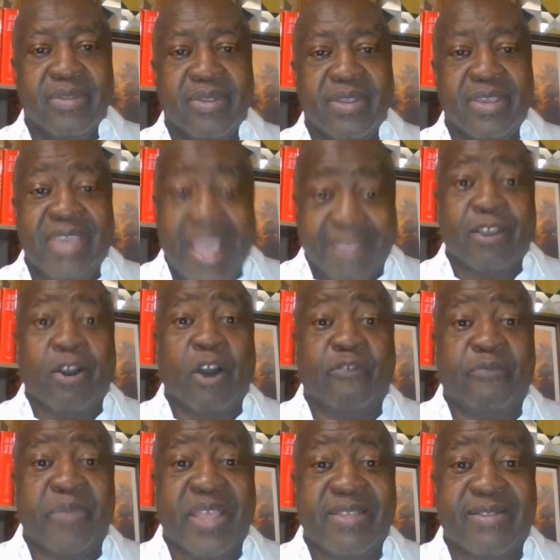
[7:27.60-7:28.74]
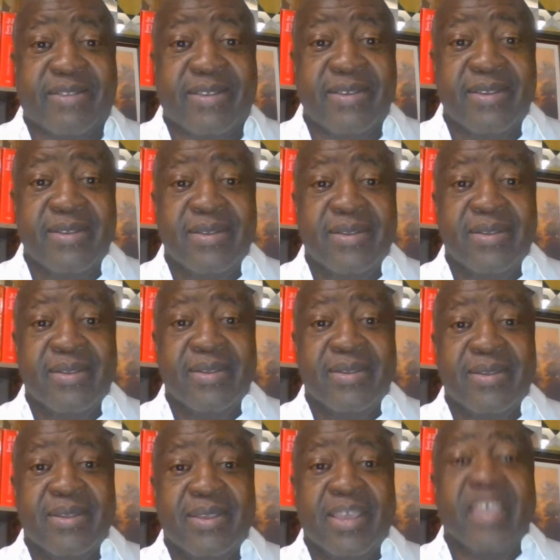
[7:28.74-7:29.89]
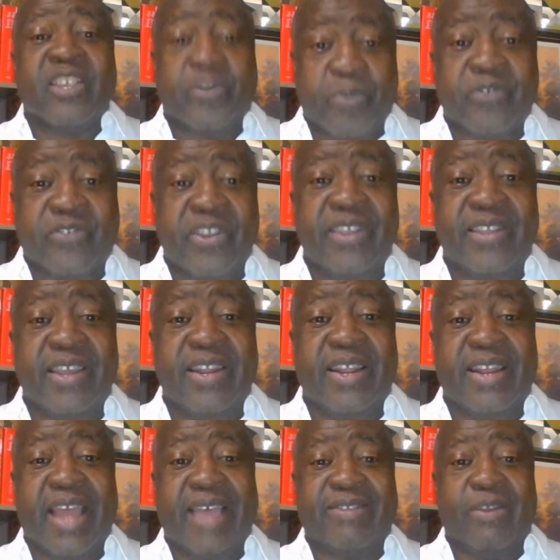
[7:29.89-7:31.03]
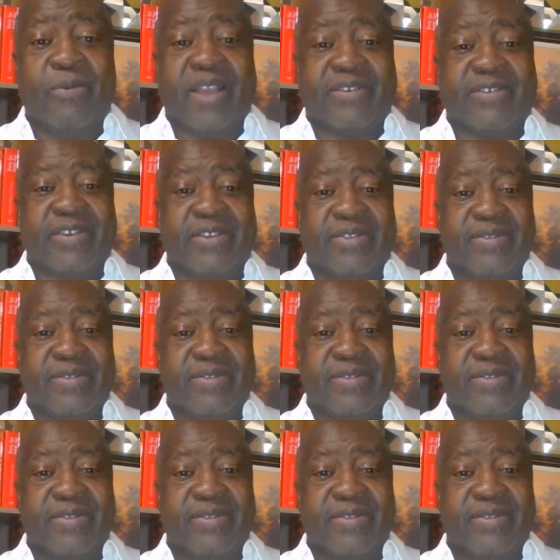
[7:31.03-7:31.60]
Yet the government is proceeding in that direction.